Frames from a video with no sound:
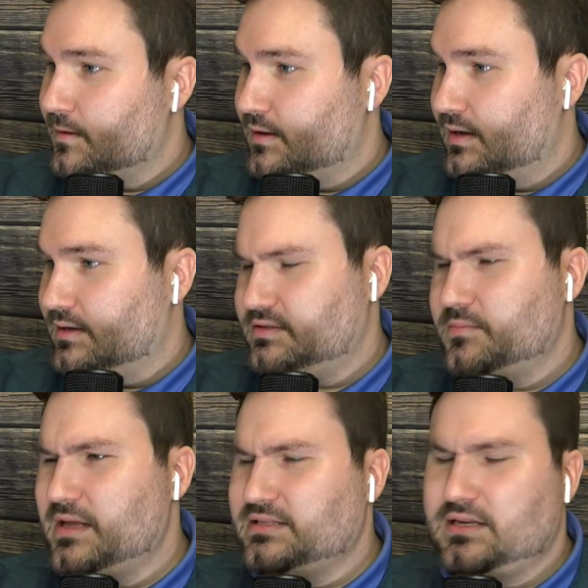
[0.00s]
I
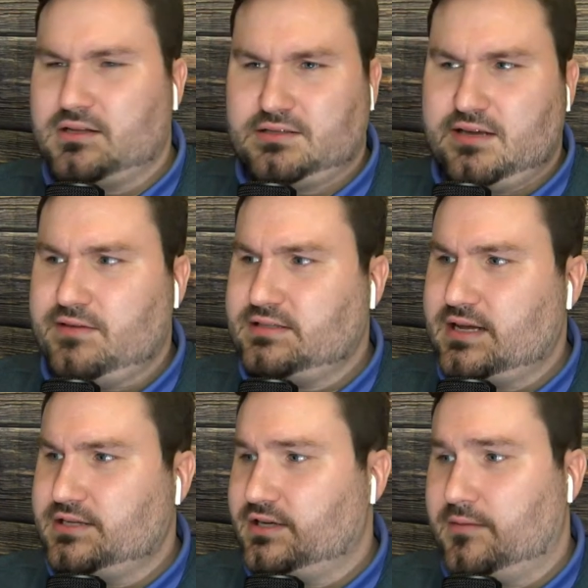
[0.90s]
assume that's another TV
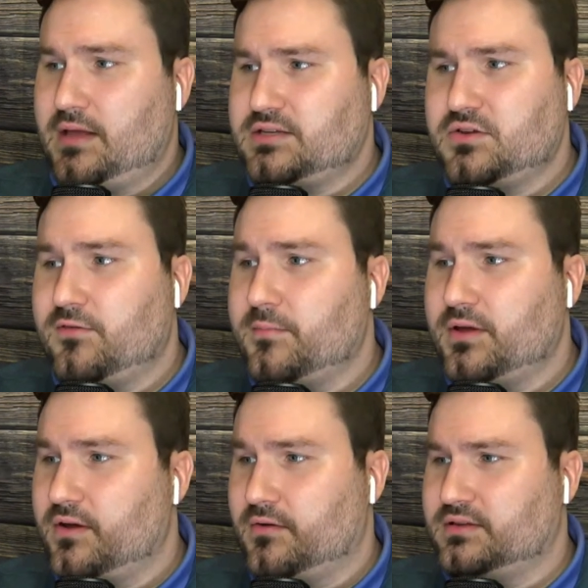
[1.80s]
station. I'm not too
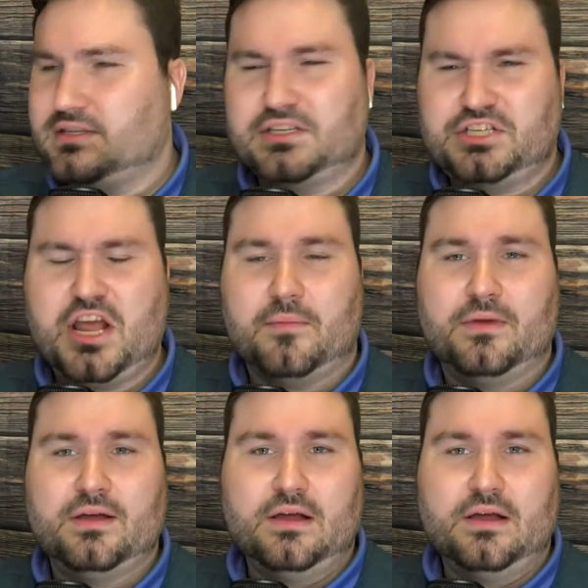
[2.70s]
familiar. It's a gym.